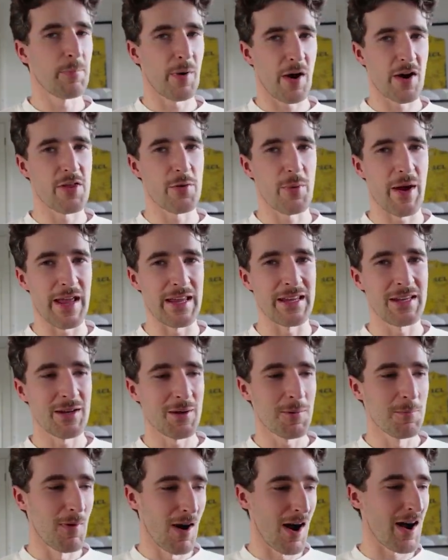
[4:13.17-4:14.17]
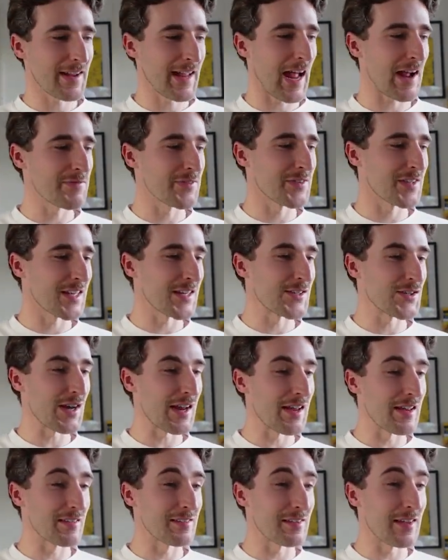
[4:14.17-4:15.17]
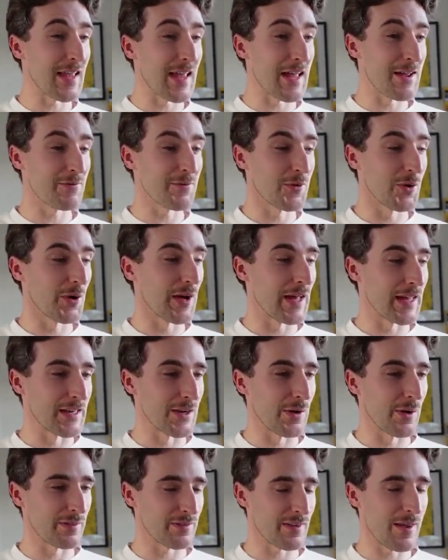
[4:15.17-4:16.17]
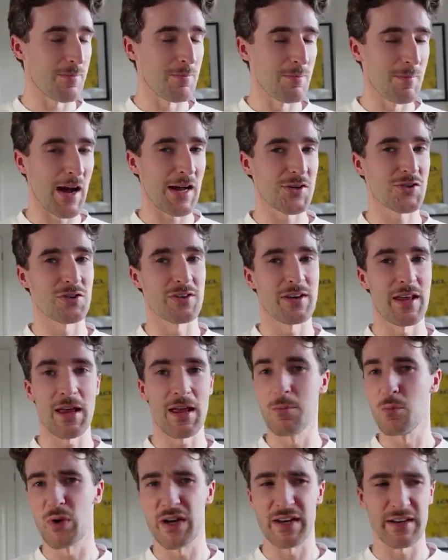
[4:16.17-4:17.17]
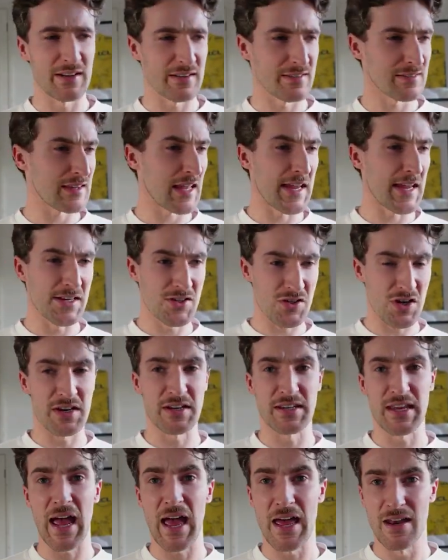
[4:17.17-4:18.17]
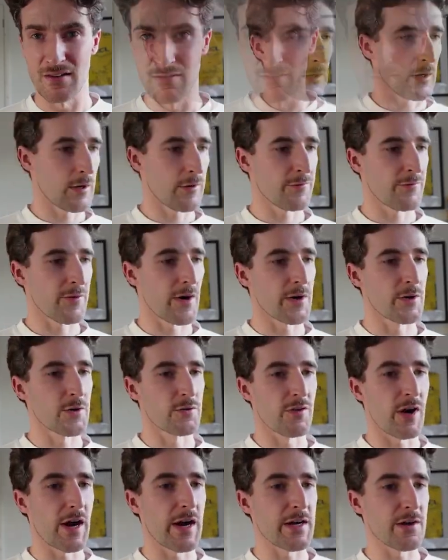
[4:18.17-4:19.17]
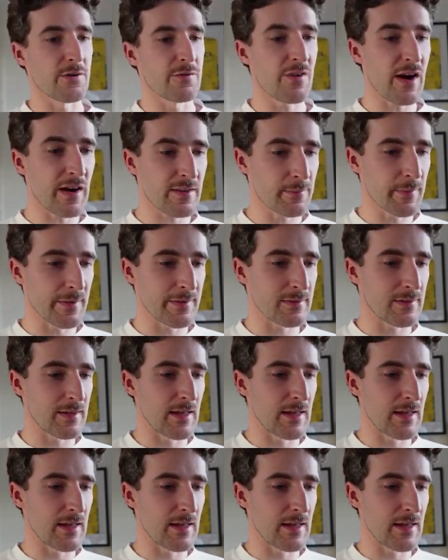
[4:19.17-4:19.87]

by the way, Mark Cavendish is here for Ineos. Imagine him winning a stage again. Our final rider, Rasmus,